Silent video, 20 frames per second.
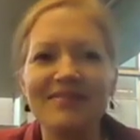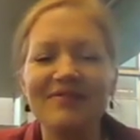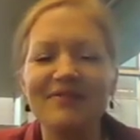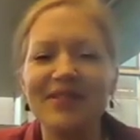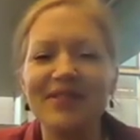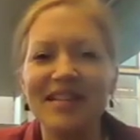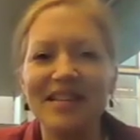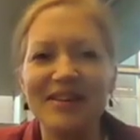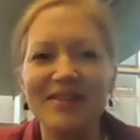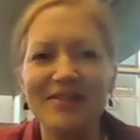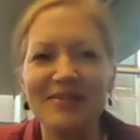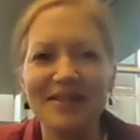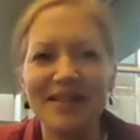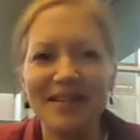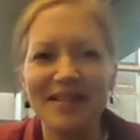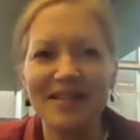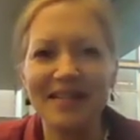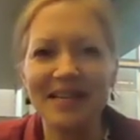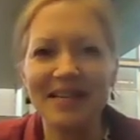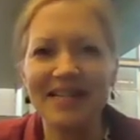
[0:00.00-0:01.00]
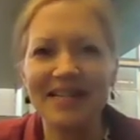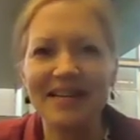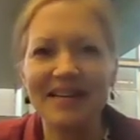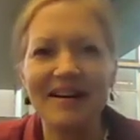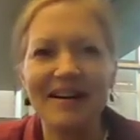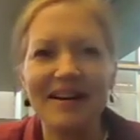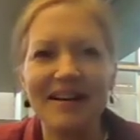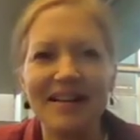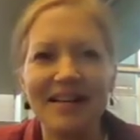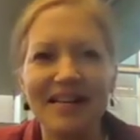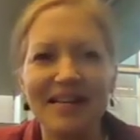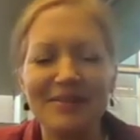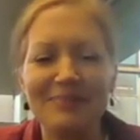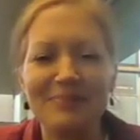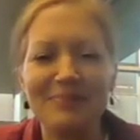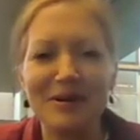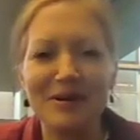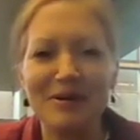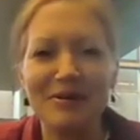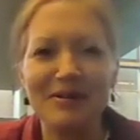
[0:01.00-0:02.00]
videos on TikTok and
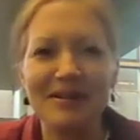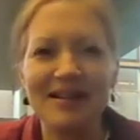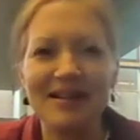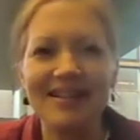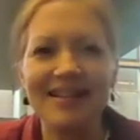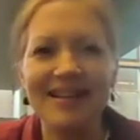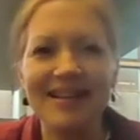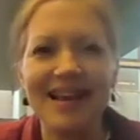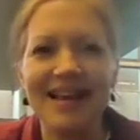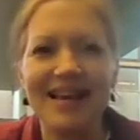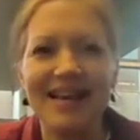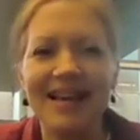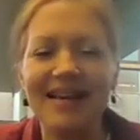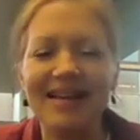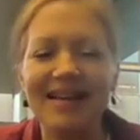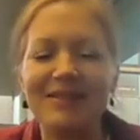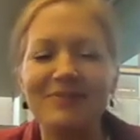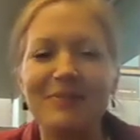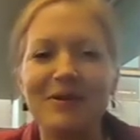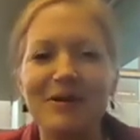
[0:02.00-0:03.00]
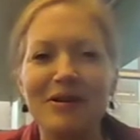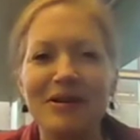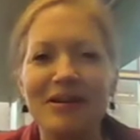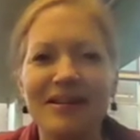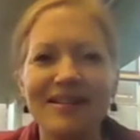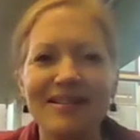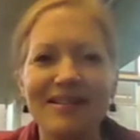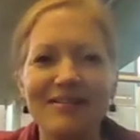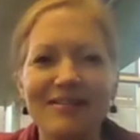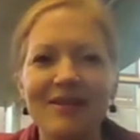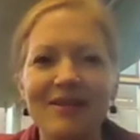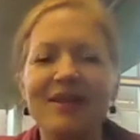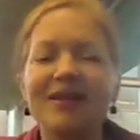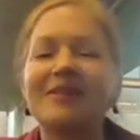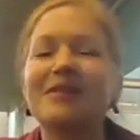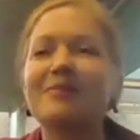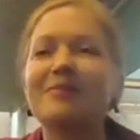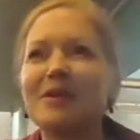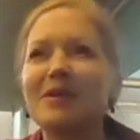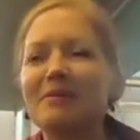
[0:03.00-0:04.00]
experimenting
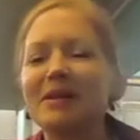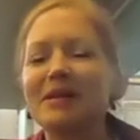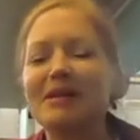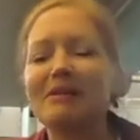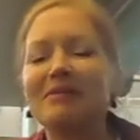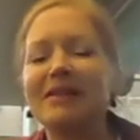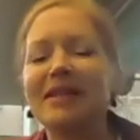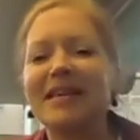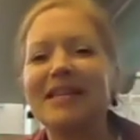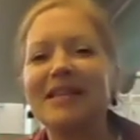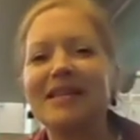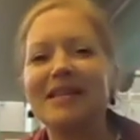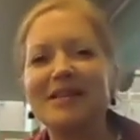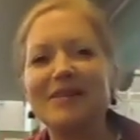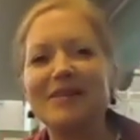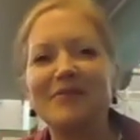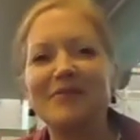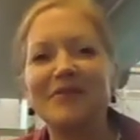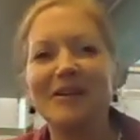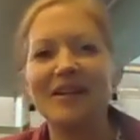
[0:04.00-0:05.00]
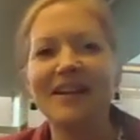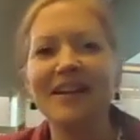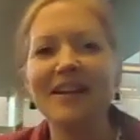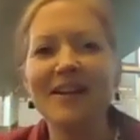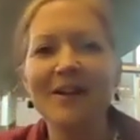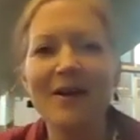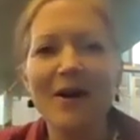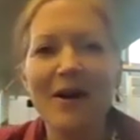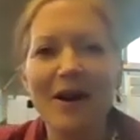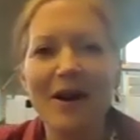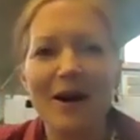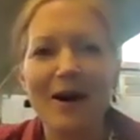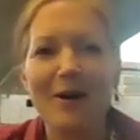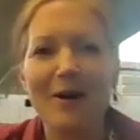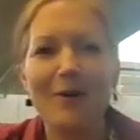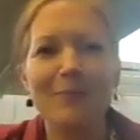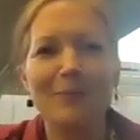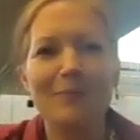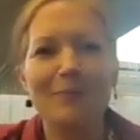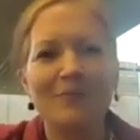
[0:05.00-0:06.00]
with like the different
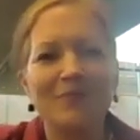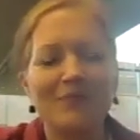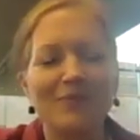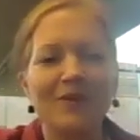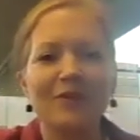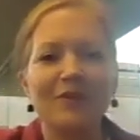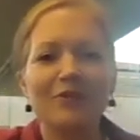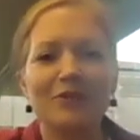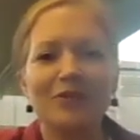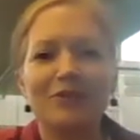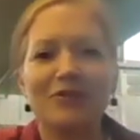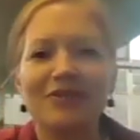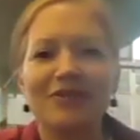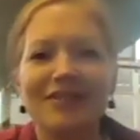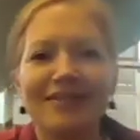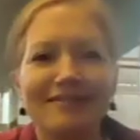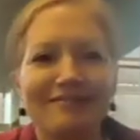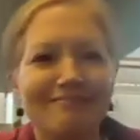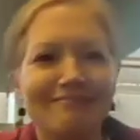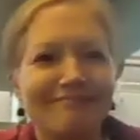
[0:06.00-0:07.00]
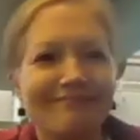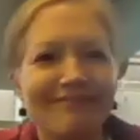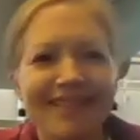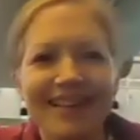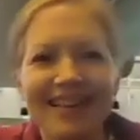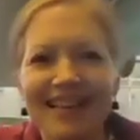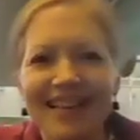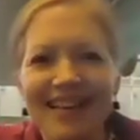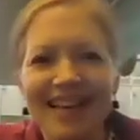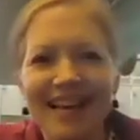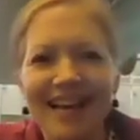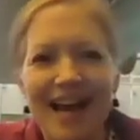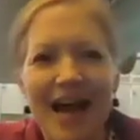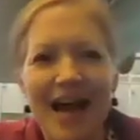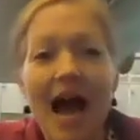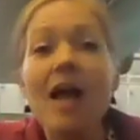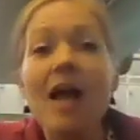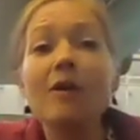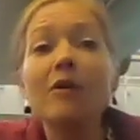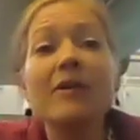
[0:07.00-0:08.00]
filters. And
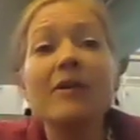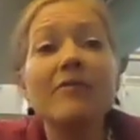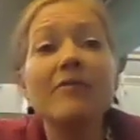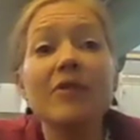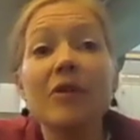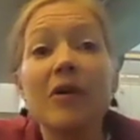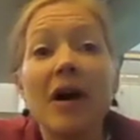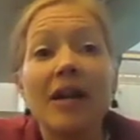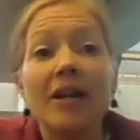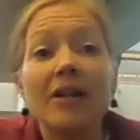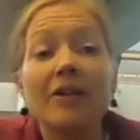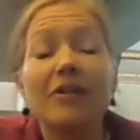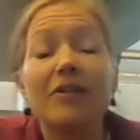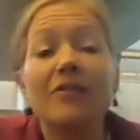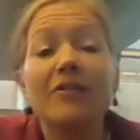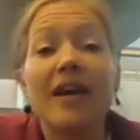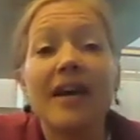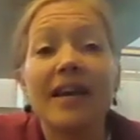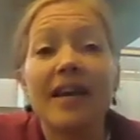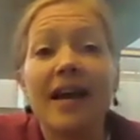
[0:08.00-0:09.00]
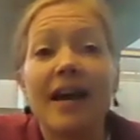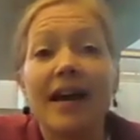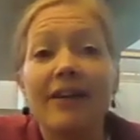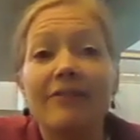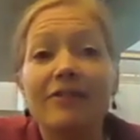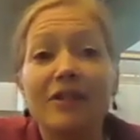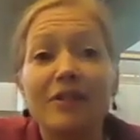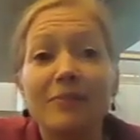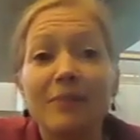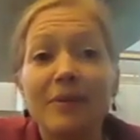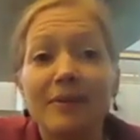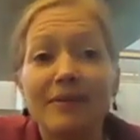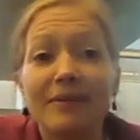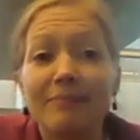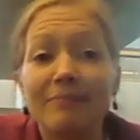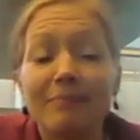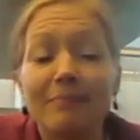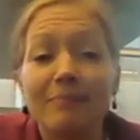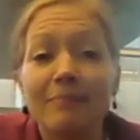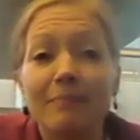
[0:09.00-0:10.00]
I don't even know how to do that yet. I've just been
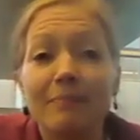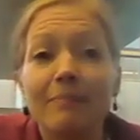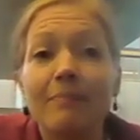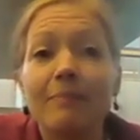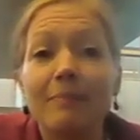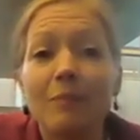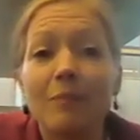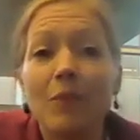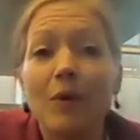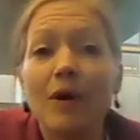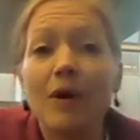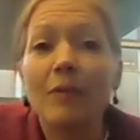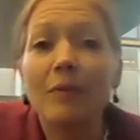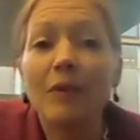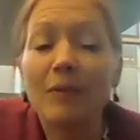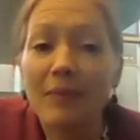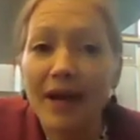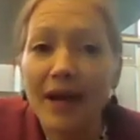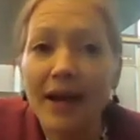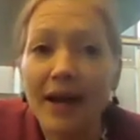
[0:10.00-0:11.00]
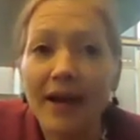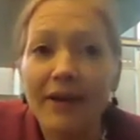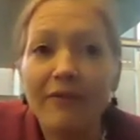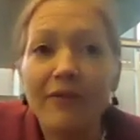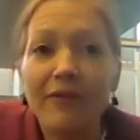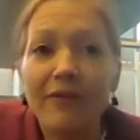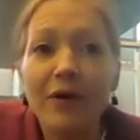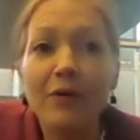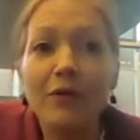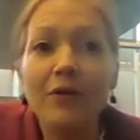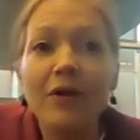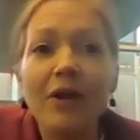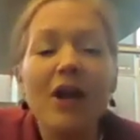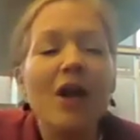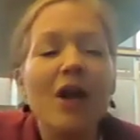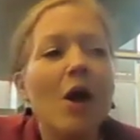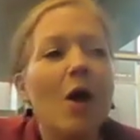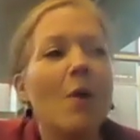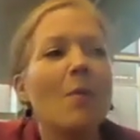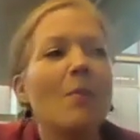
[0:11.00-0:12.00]
working with my iPhone,
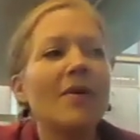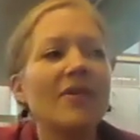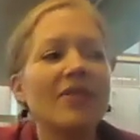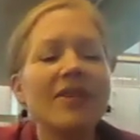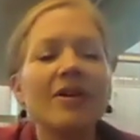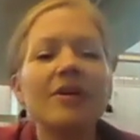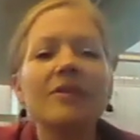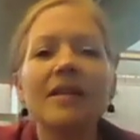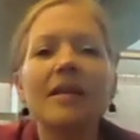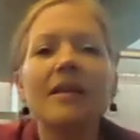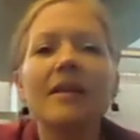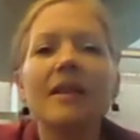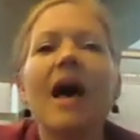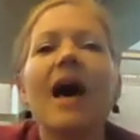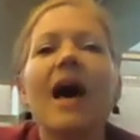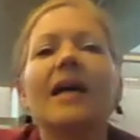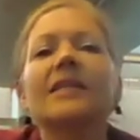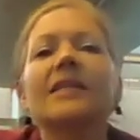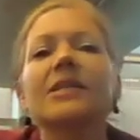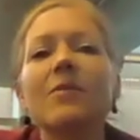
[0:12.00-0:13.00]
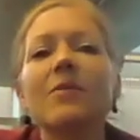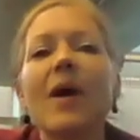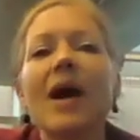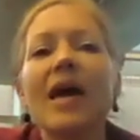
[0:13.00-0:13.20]
but there's a lot. So